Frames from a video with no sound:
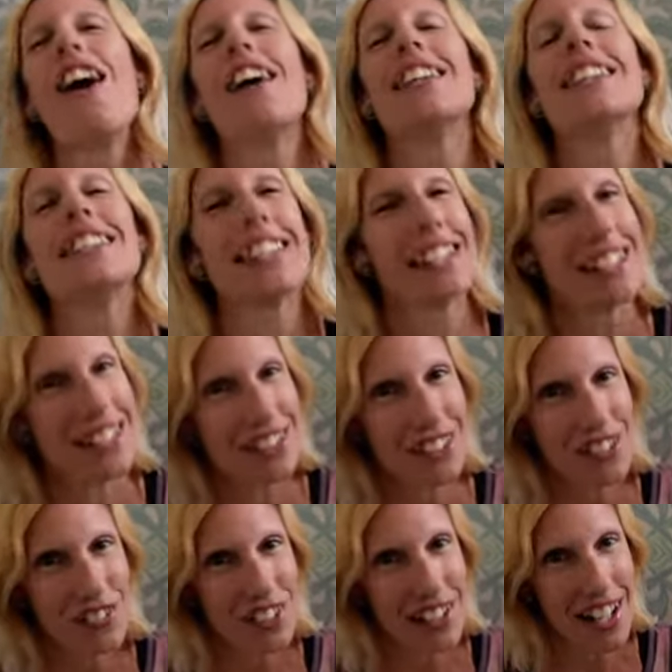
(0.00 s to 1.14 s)
stay
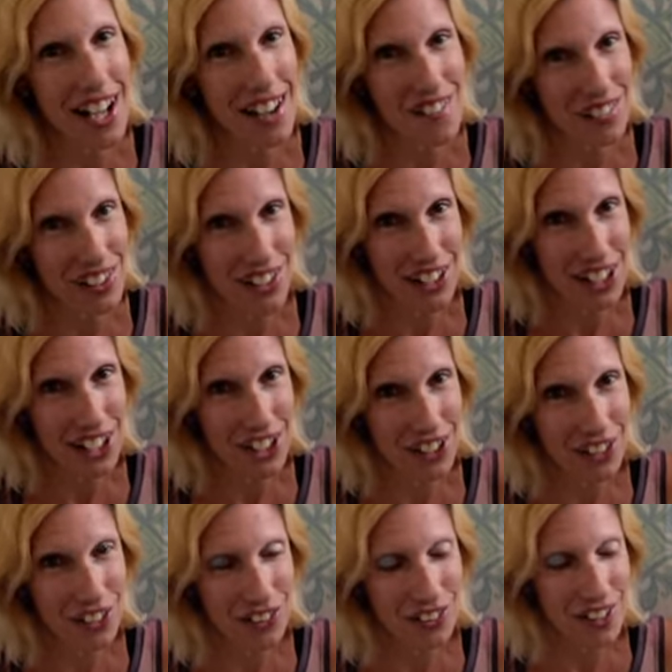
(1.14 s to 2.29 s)
tuned for that
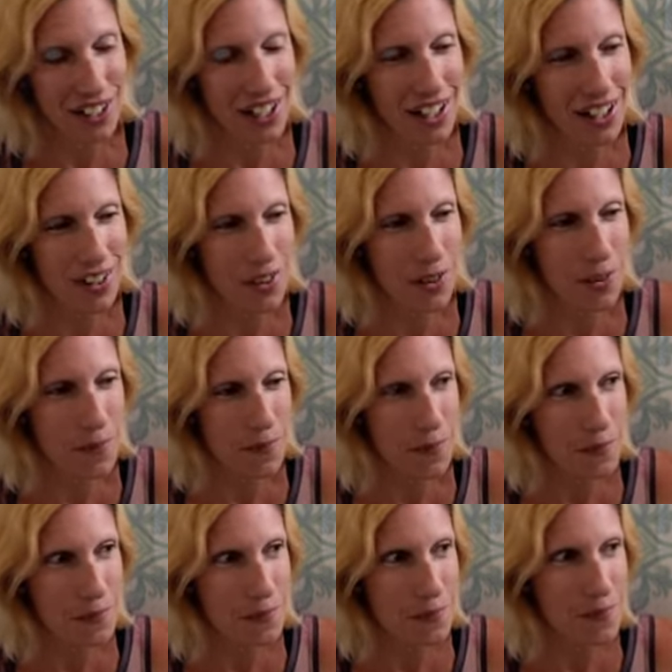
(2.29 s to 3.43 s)
video.
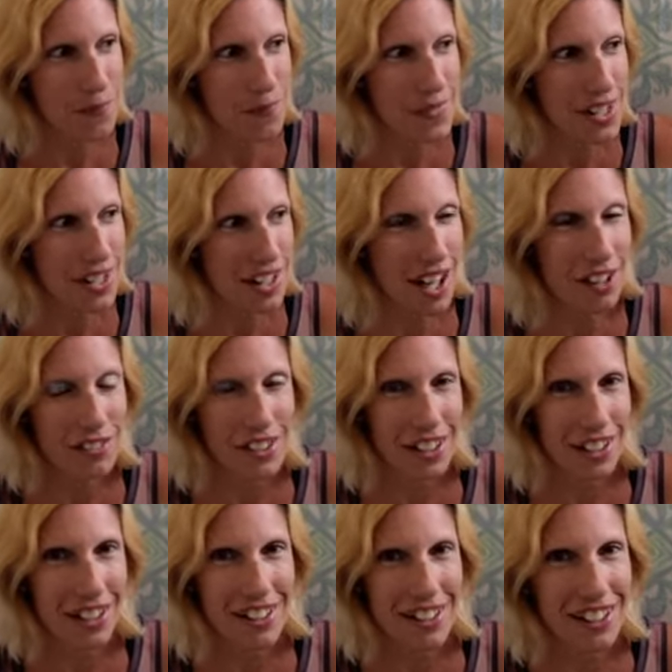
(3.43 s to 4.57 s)
I'm not
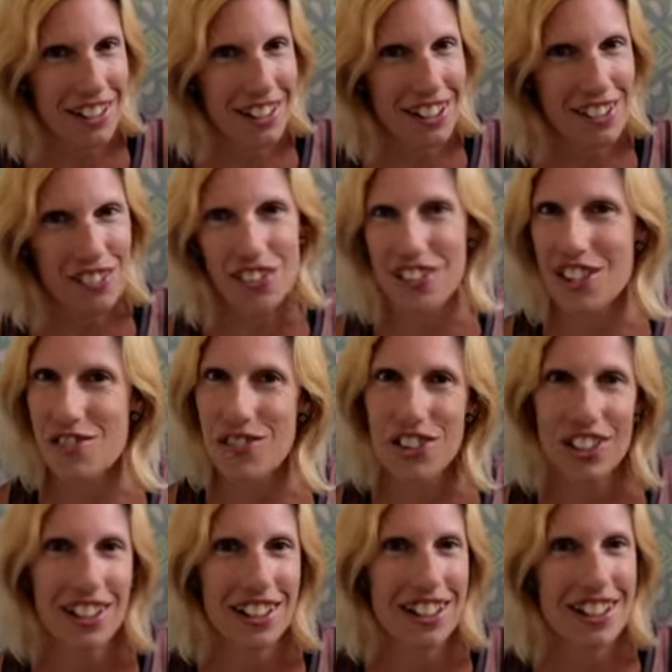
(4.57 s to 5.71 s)
gonna give you any
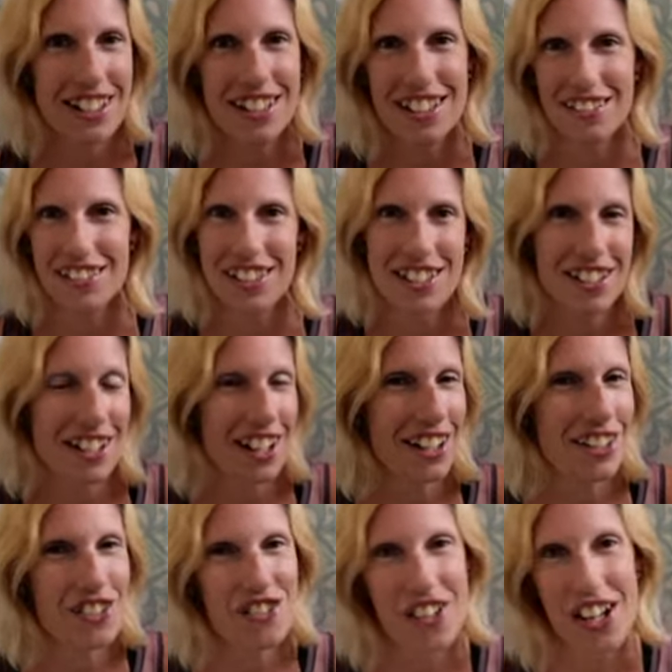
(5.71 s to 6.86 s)
more hints. We just got
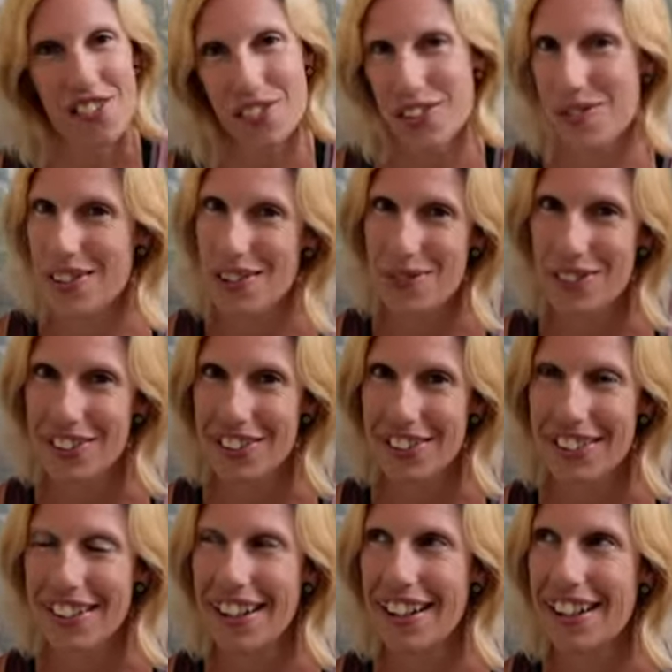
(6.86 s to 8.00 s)
a new family
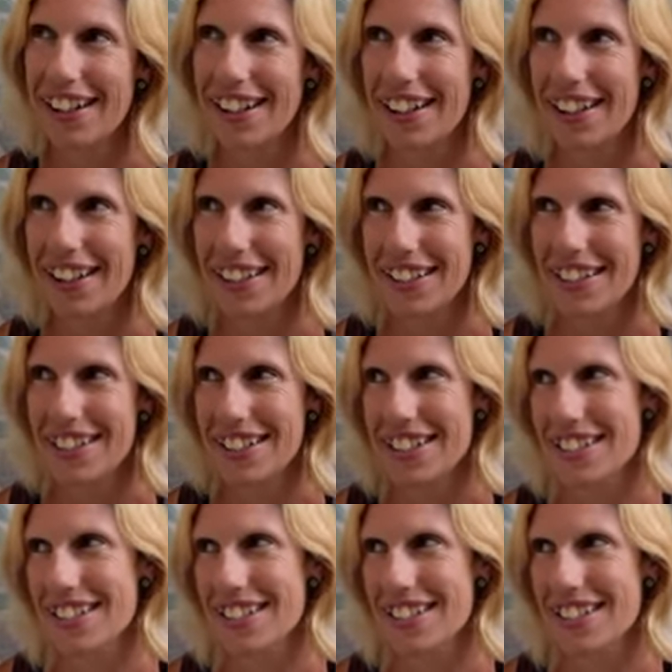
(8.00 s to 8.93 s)
member, and